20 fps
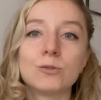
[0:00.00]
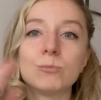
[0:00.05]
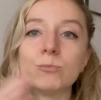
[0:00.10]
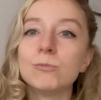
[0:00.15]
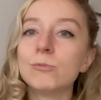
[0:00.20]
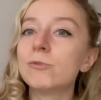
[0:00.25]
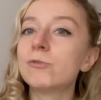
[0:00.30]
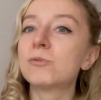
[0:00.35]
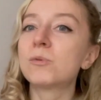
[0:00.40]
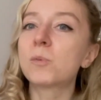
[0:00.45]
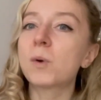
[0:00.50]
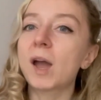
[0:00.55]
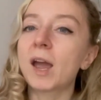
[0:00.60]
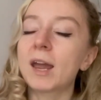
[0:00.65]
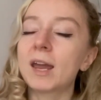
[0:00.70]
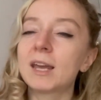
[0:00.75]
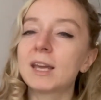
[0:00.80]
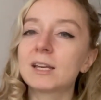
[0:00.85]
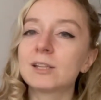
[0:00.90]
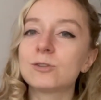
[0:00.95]
you move
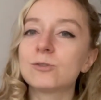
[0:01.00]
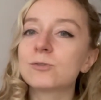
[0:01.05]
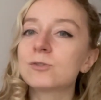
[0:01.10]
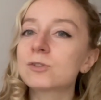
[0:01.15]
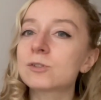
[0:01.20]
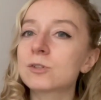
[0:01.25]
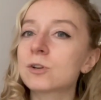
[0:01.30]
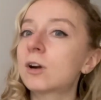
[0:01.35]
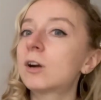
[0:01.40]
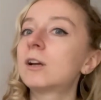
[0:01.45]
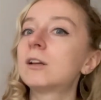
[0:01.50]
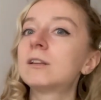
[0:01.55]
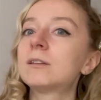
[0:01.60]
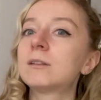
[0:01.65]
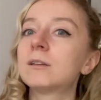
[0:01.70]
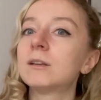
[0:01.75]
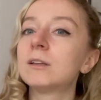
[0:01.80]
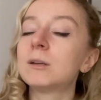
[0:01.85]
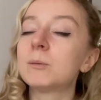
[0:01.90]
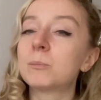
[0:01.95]
away and you
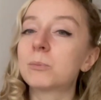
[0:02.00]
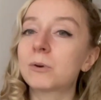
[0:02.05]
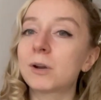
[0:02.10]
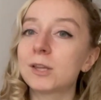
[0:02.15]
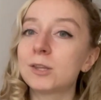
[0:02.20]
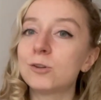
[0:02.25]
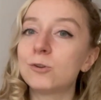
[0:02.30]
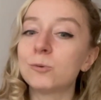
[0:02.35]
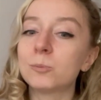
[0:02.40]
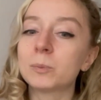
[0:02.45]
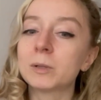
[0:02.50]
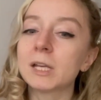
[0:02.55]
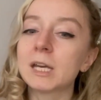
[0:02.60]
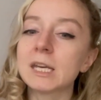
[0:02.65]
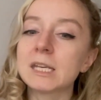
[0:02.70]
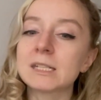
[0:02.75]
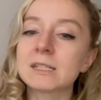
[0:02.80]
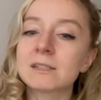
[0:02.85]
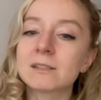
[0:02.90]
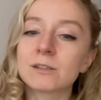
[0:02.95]
start in a brand new
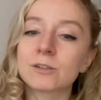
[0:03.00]
place.